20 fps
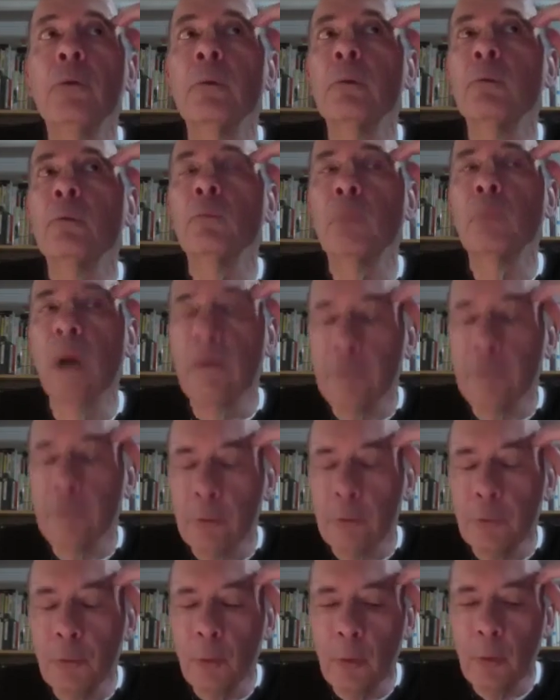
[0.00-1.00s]

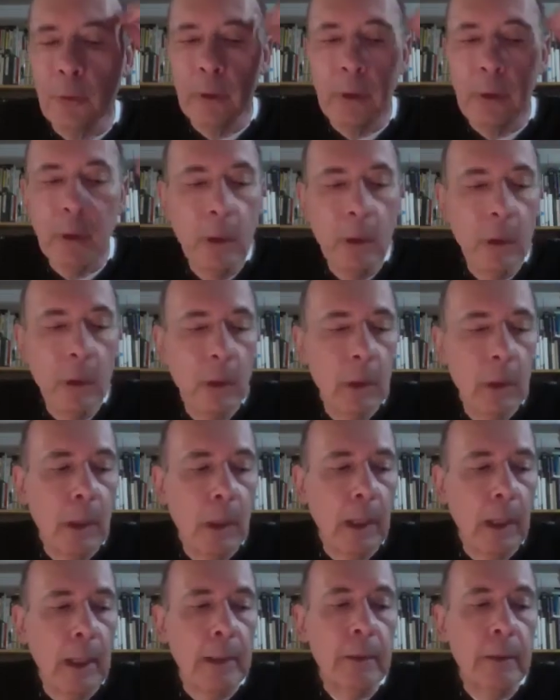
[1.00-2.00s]
revelatory.
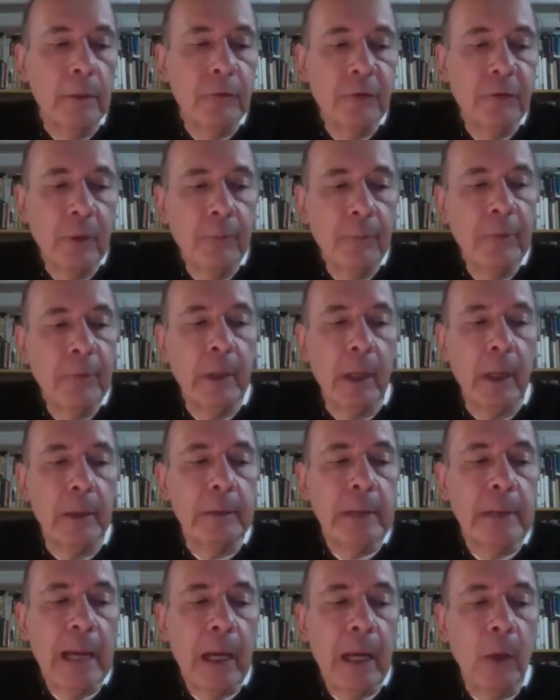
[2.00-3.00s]
And it's something I
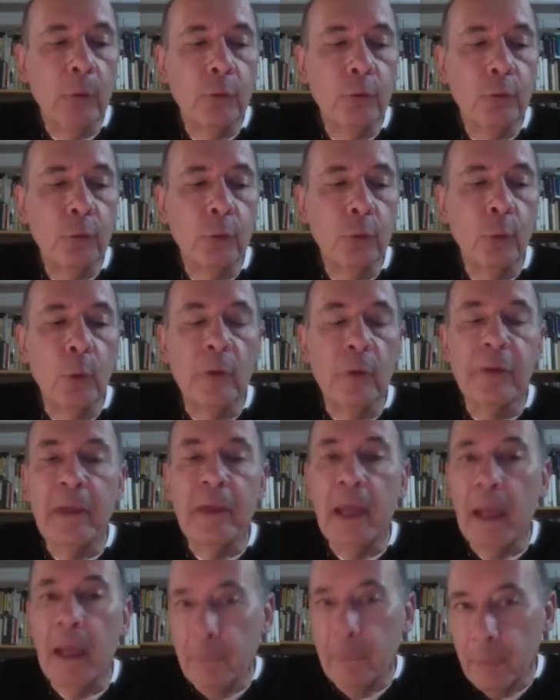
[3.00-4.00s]
now do with
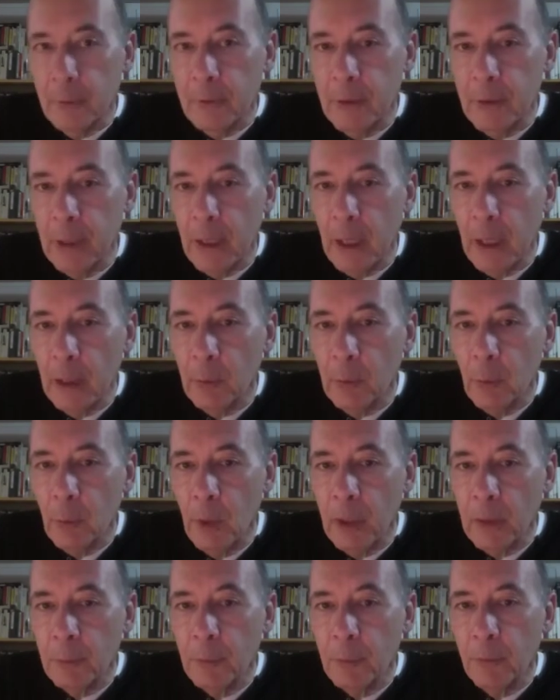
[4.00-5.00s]
everything I
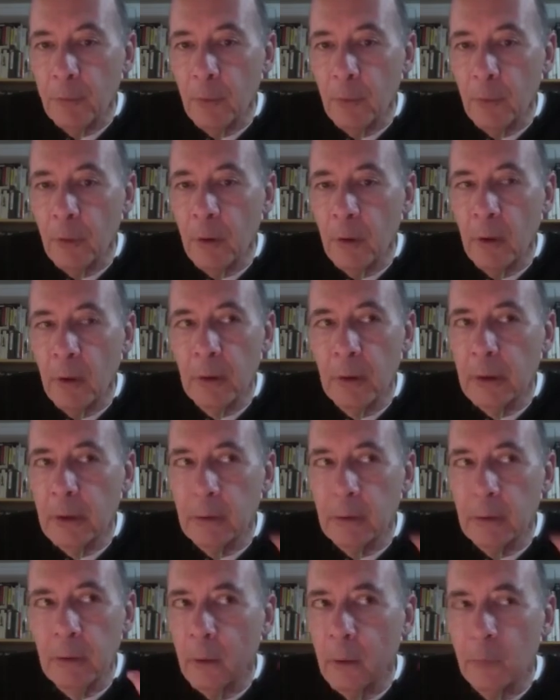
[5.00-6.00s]
write before it
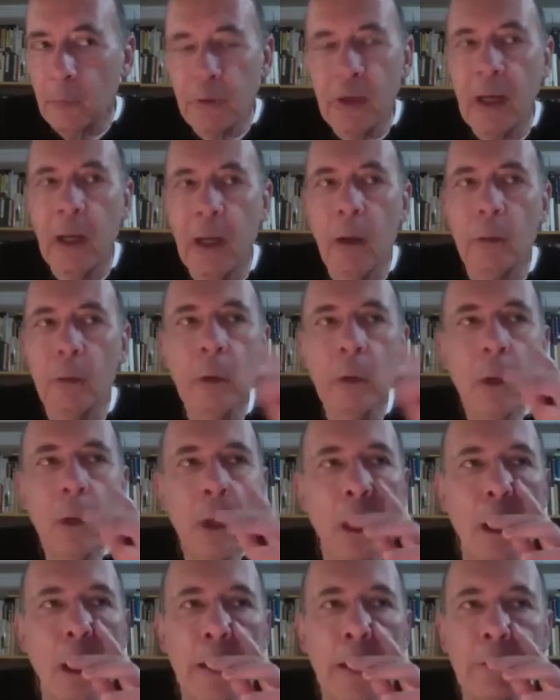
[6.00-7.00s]
goes out.
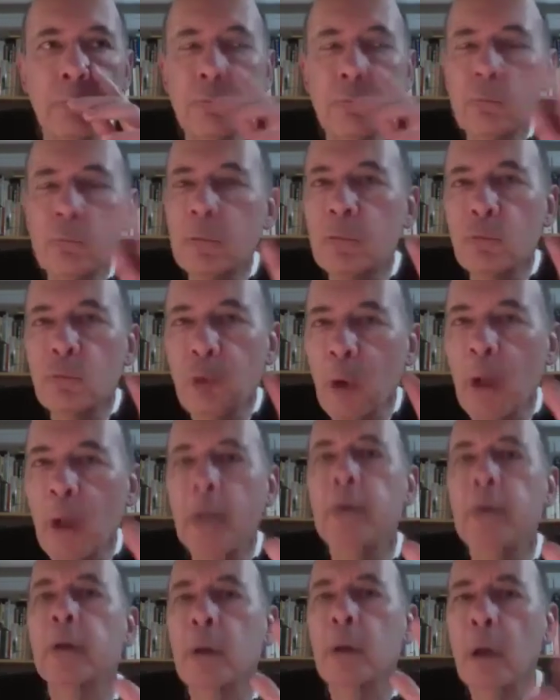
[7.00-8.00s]
I try
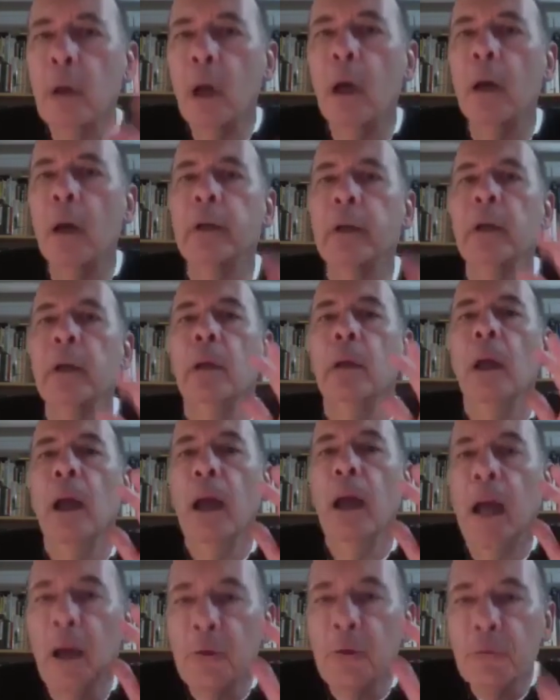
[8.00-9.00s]
to cut
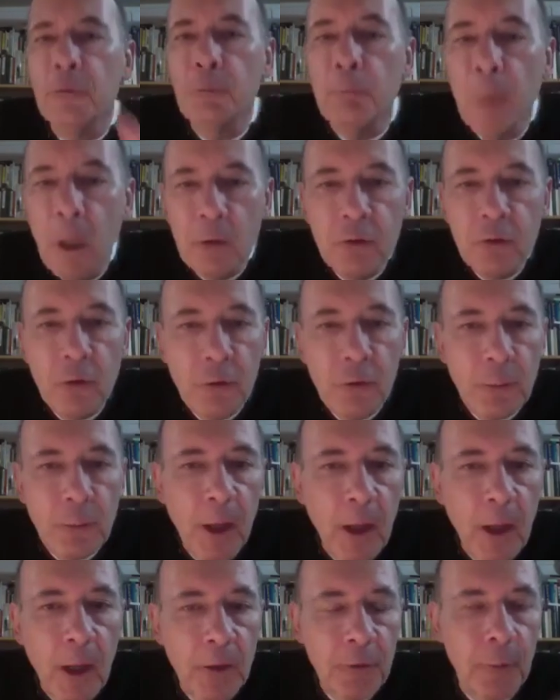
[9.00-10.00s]
as much as
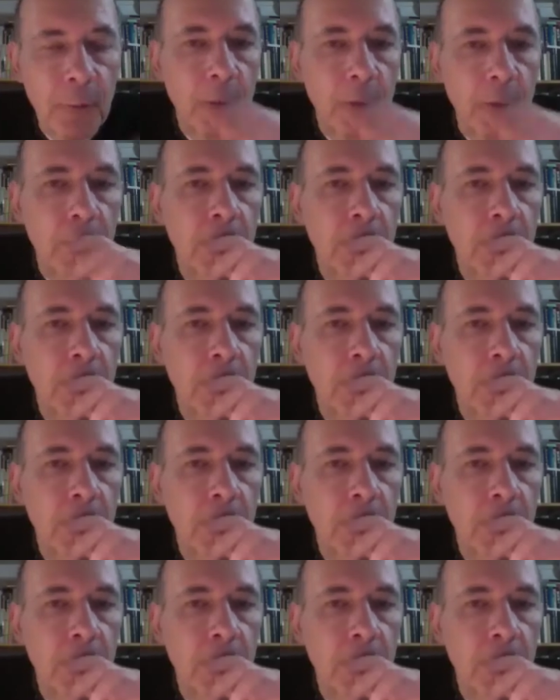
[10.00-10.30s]
possible.